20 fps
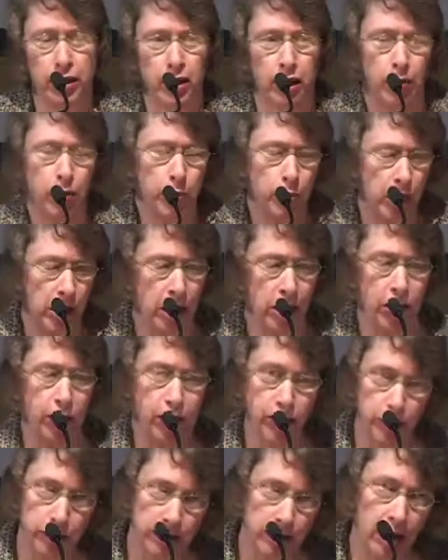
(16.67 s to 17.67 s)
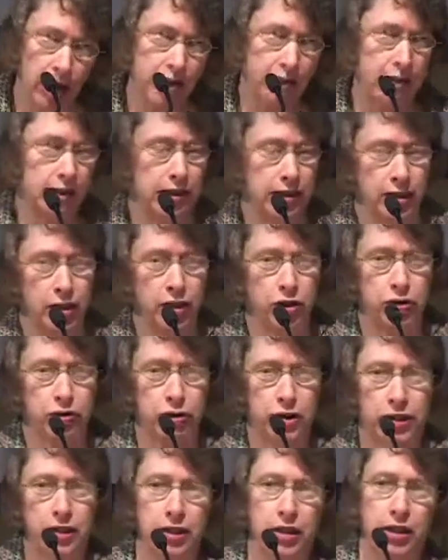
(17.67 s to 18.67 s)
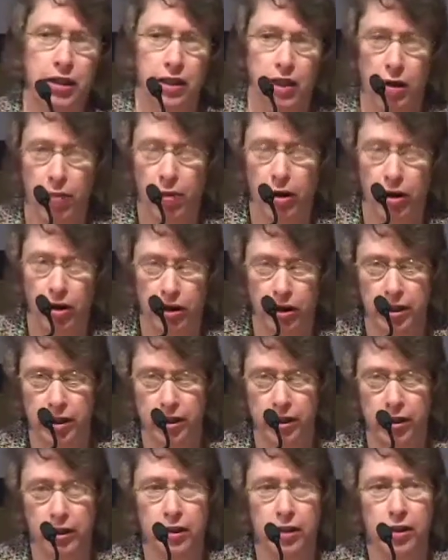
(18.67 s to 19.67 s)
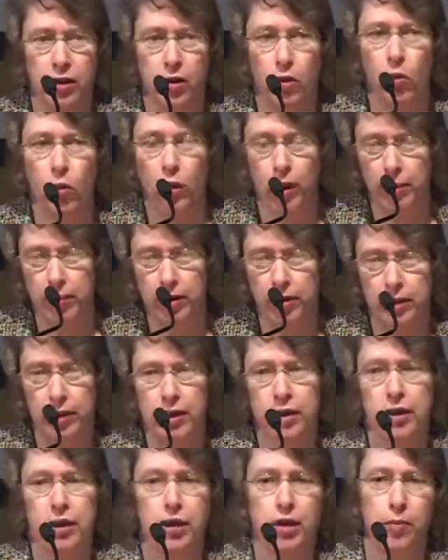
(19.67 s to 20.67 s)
I'm a biographer of 19th century American women.